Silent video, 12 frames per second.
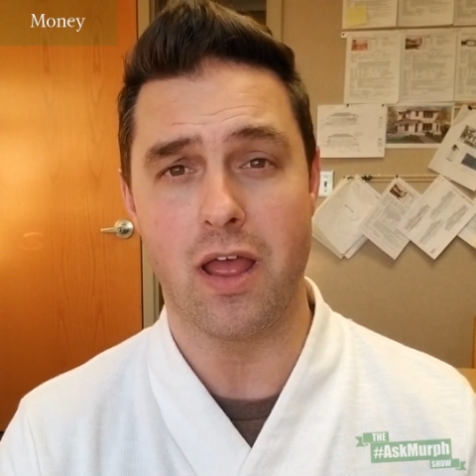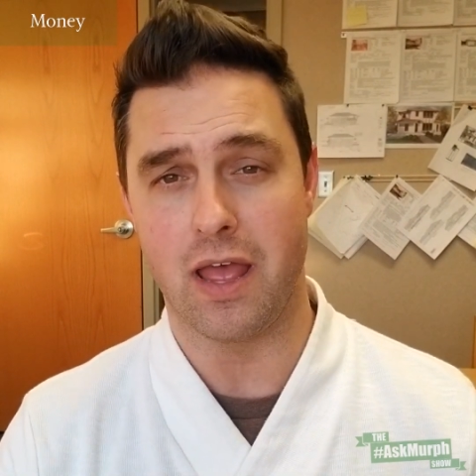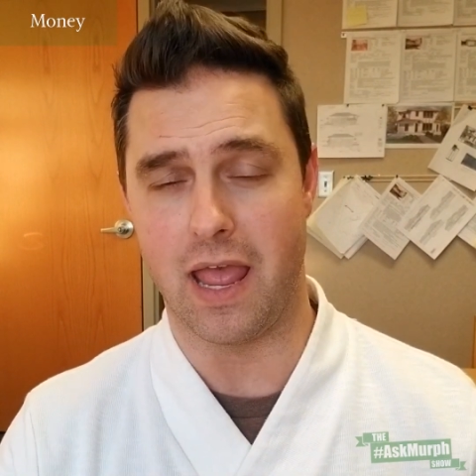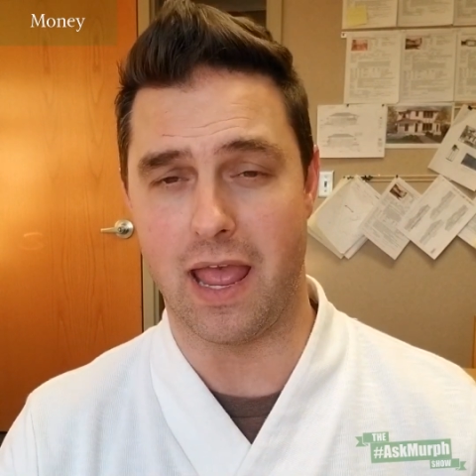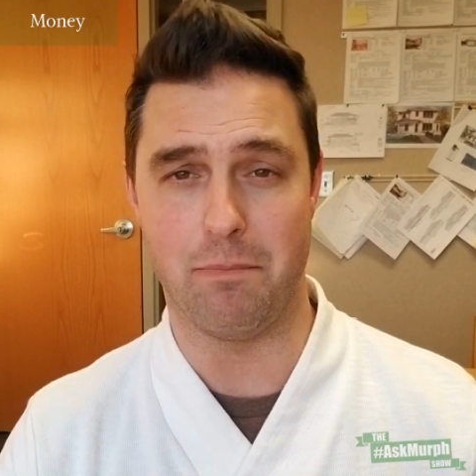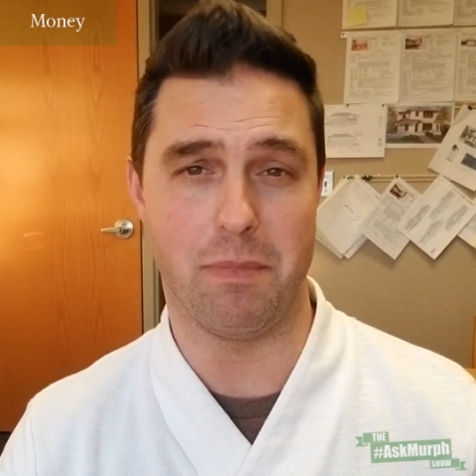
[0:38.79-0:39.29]

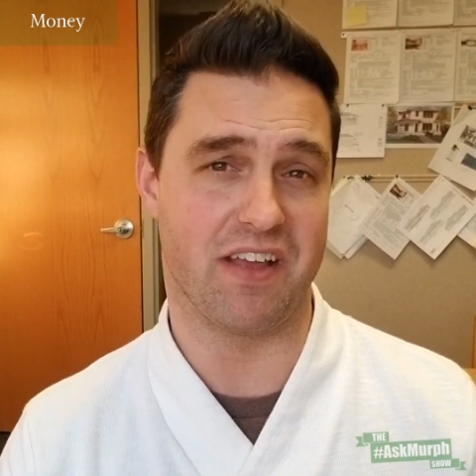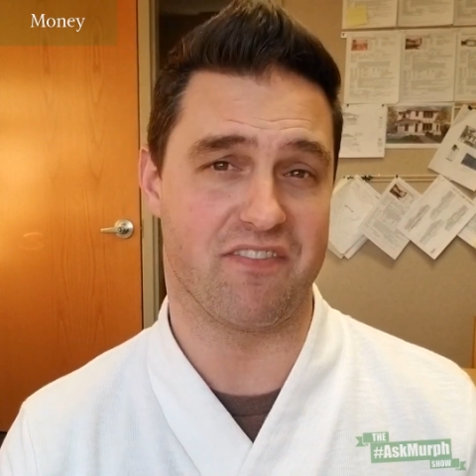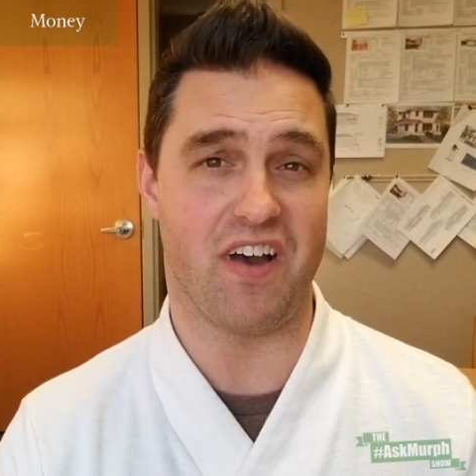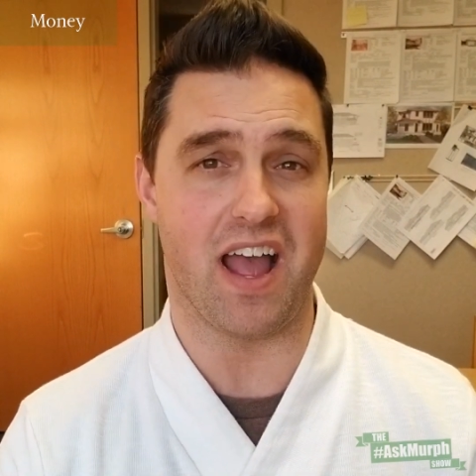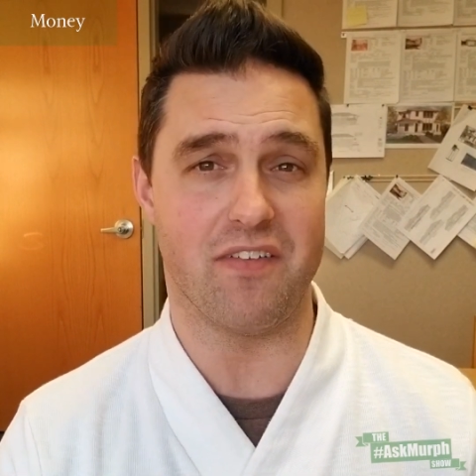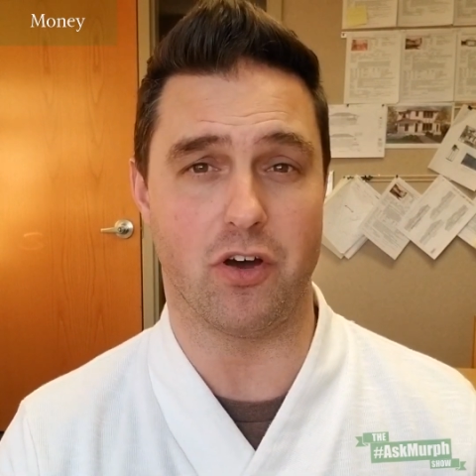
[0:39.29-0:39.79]
and make
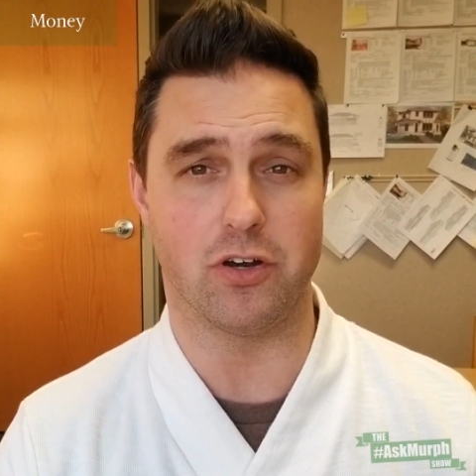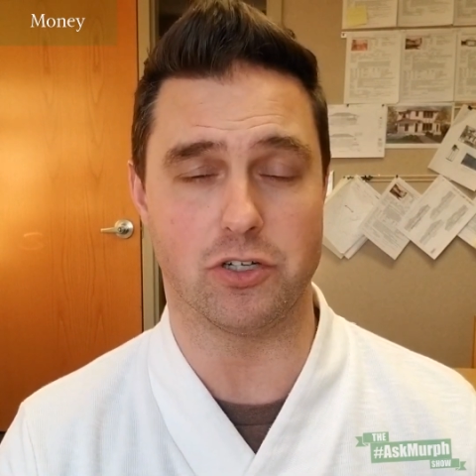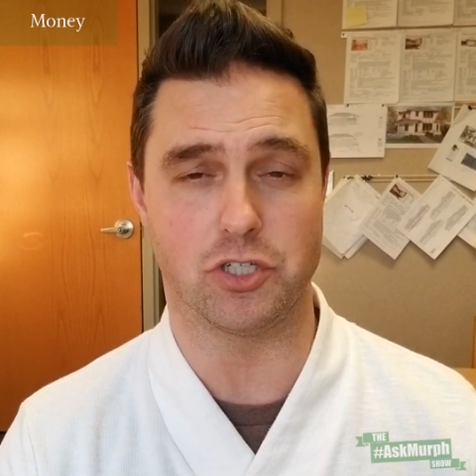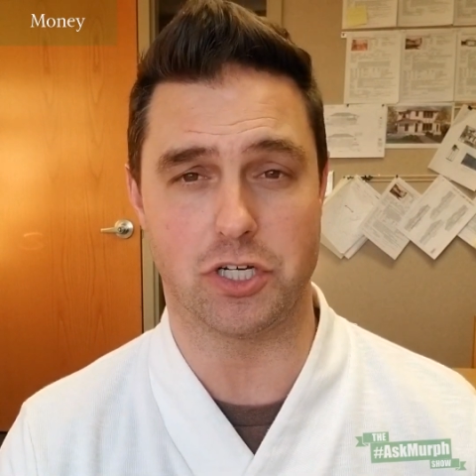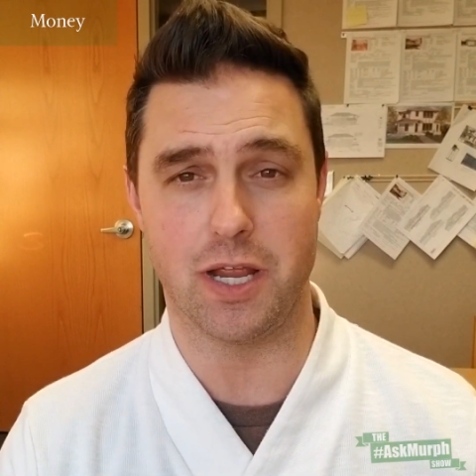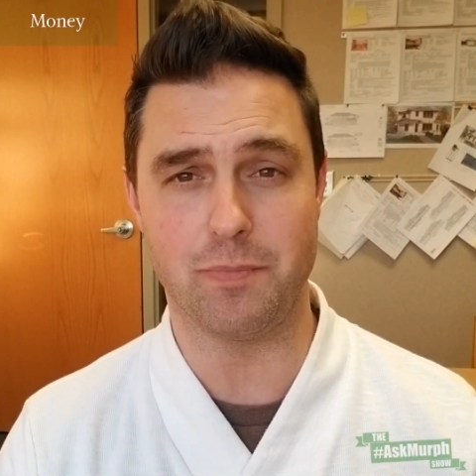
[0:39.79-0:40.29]
500
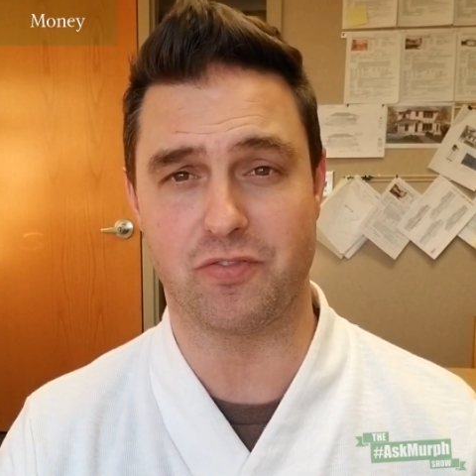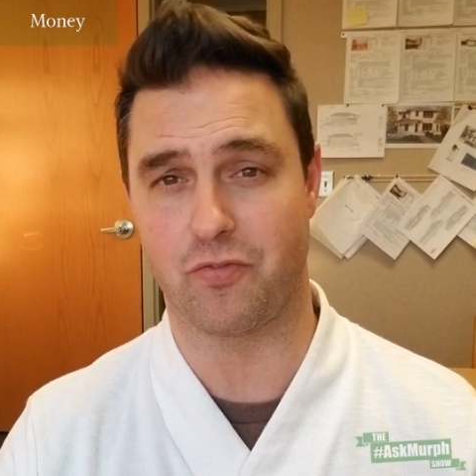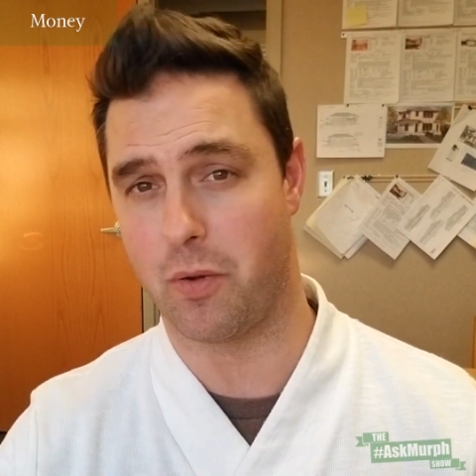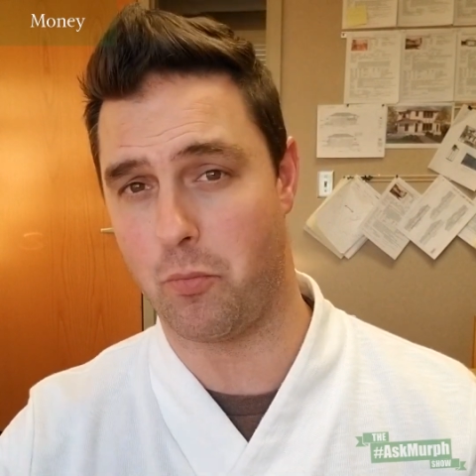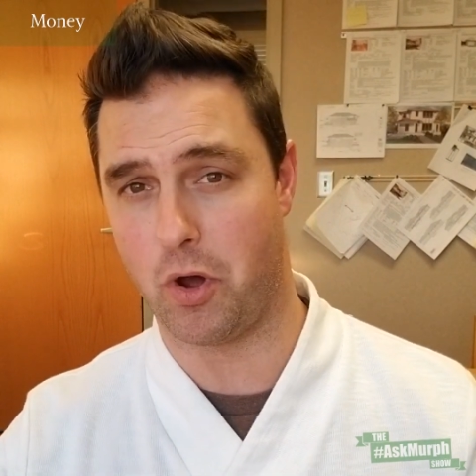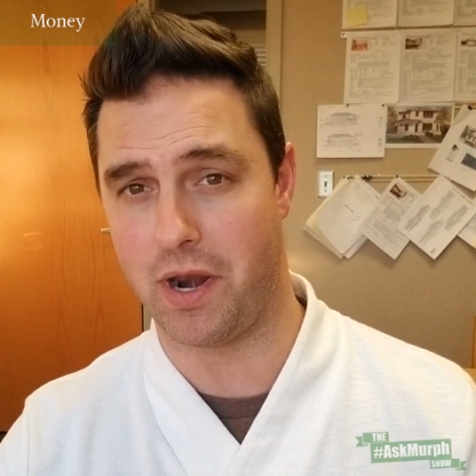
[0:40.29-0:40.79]
trips
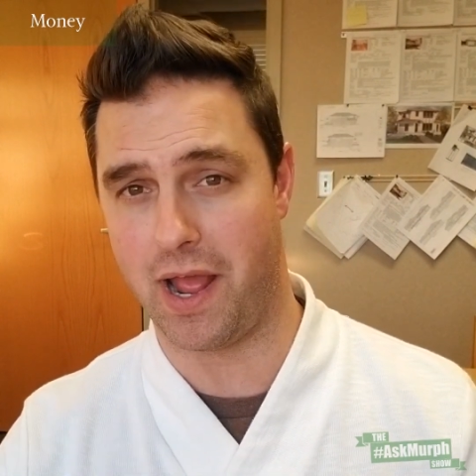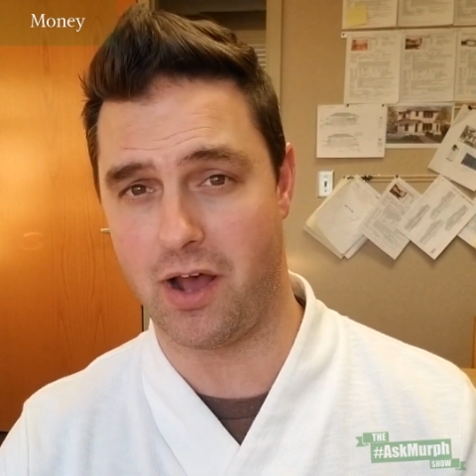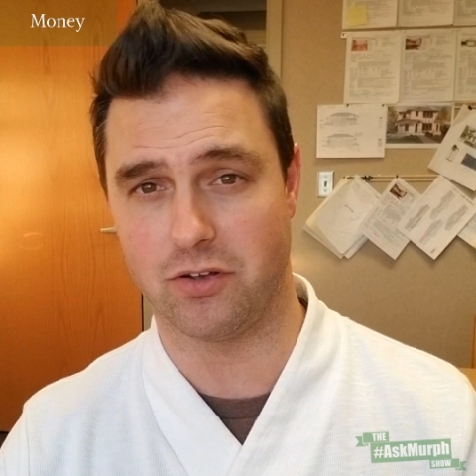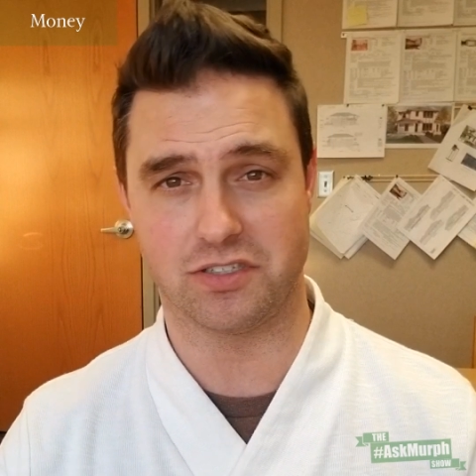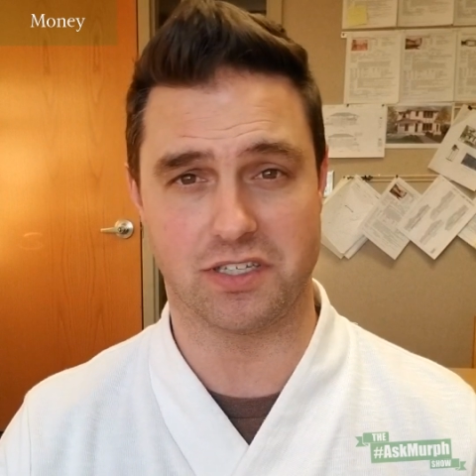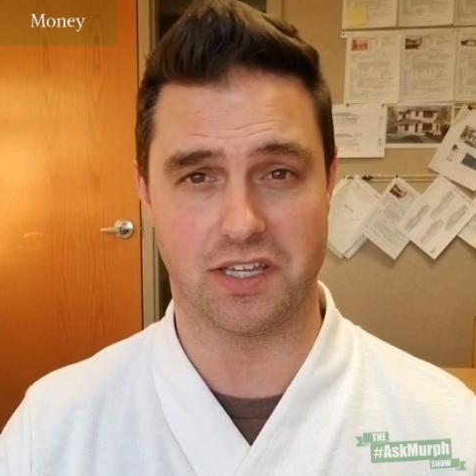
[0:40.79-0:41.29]
from one
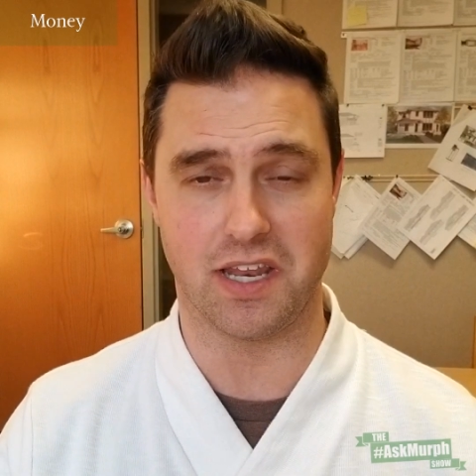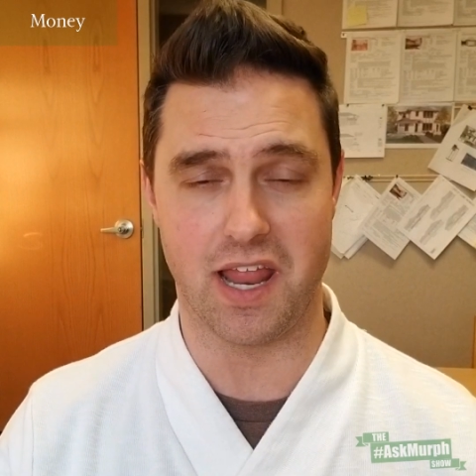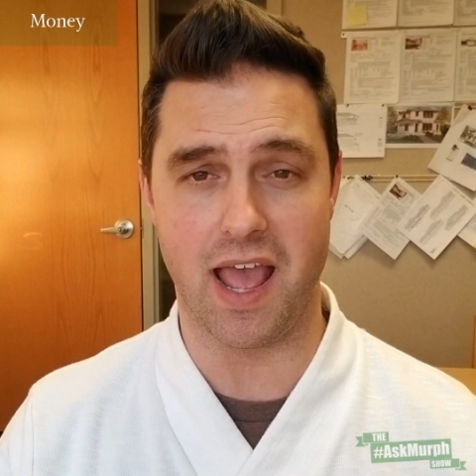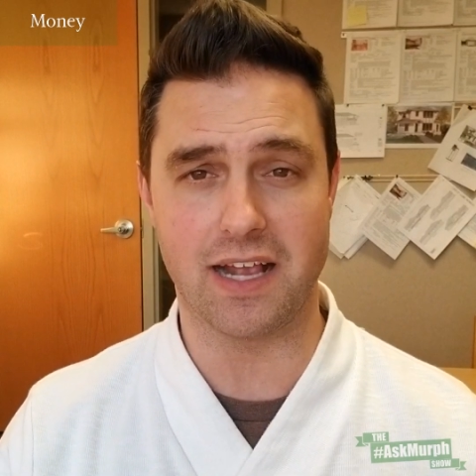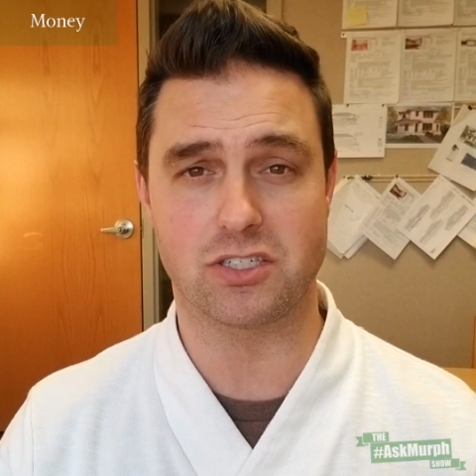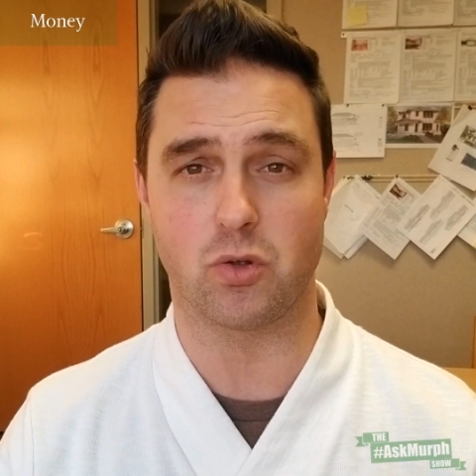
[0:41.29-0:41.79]
house to the next.